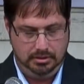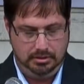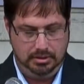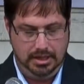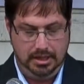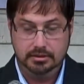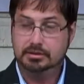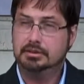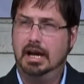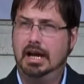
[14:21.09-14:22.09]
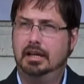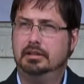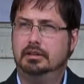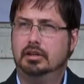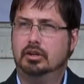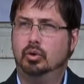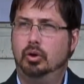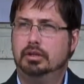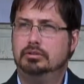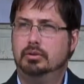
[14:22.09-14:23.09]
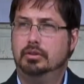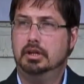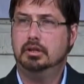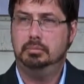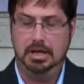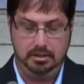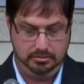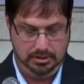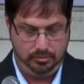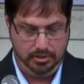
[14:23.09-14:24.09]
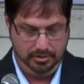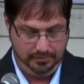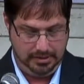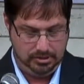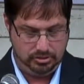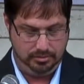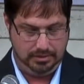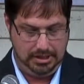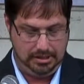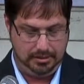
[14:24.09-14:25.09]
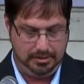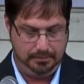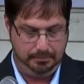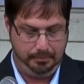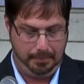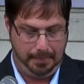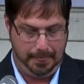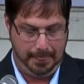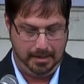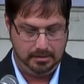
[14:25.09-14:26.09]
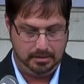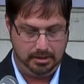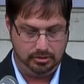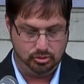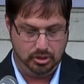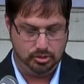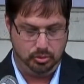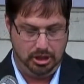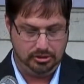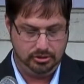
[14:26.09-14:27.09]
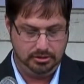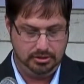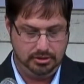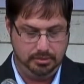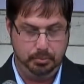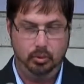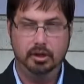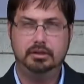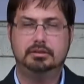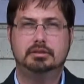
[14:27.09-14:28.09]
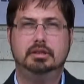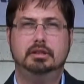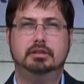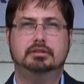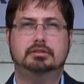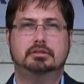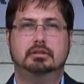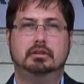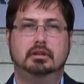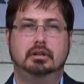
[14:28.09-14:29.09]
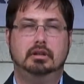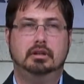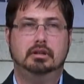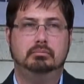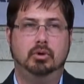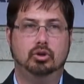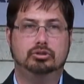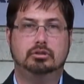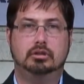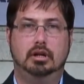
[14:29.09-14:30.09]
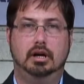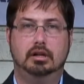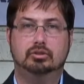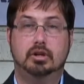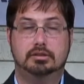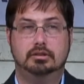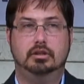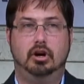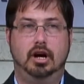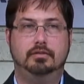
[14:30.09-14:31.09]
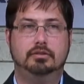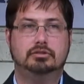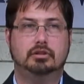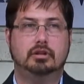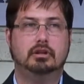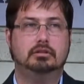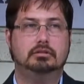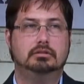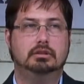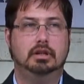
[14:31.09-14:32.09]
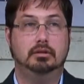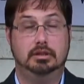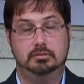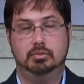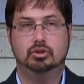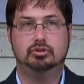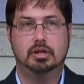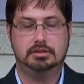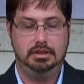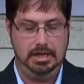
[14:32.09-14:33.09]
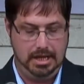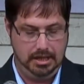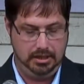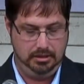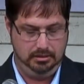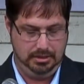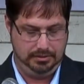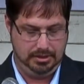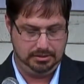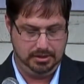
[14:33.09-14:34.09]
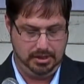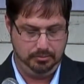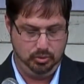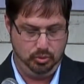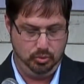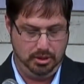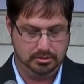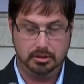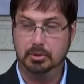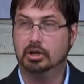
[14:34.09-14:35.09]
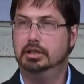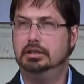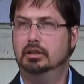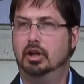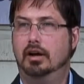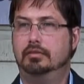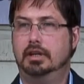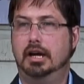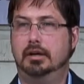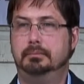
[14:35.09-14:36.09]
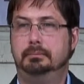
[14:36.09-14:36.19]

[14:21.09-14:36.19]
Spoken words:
they decide that they're going to think about a reinvasion of Canada, and George Washington appoints his most trusted officer, his most trusted aide at that time, who was the Marquis de Lafayette,